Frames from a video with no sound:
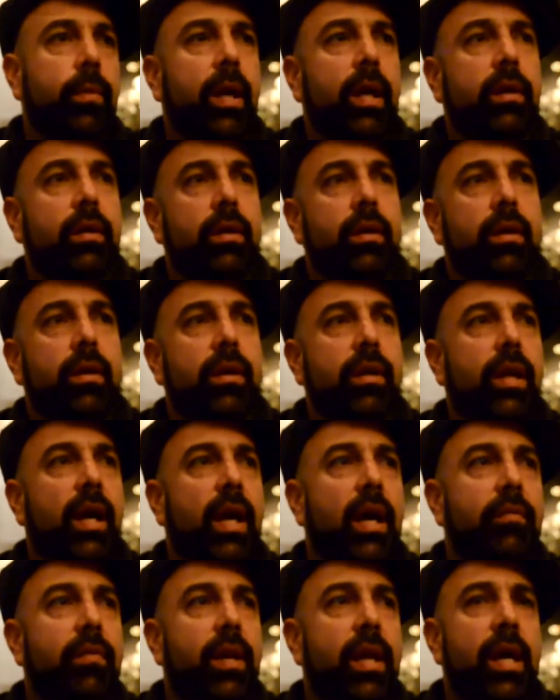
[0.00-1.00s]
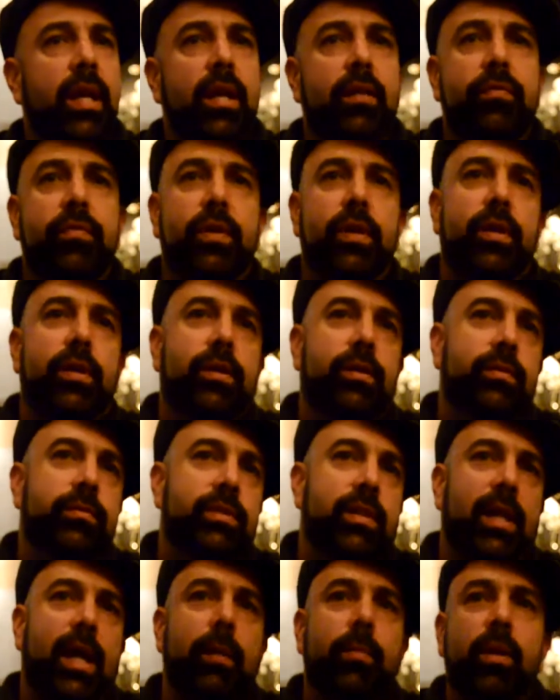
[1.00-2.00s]
record, and I have an
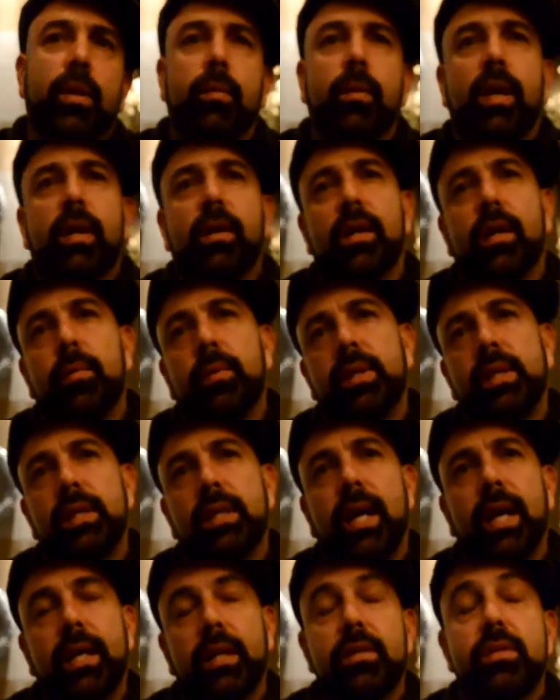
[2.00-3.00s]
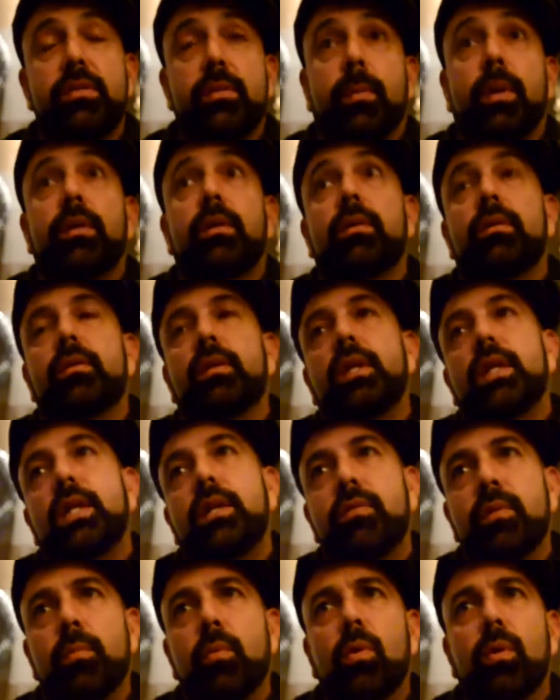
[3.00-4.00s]
NFL library record I really like, and some other
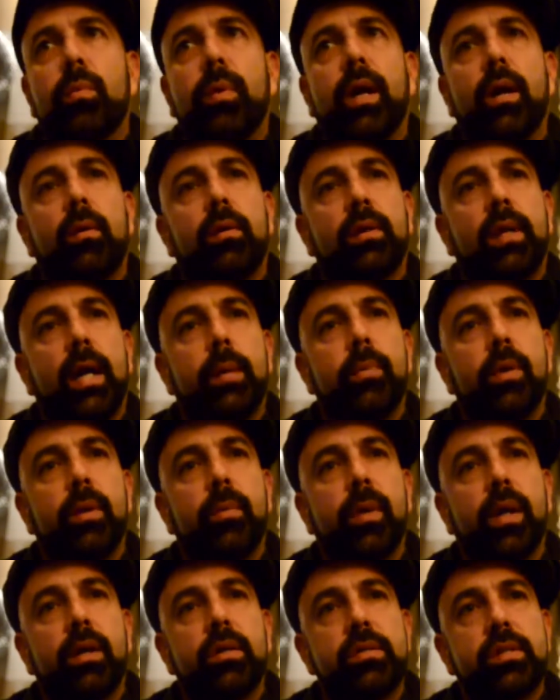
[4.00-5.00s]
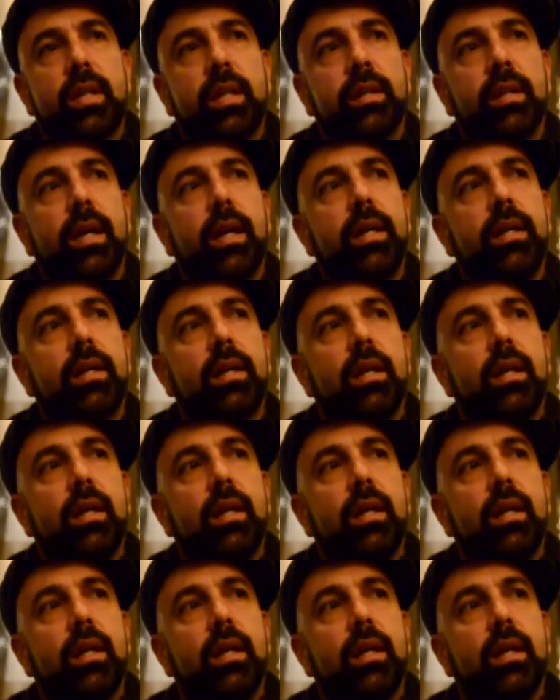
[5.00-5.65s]
even more rare library records that I like.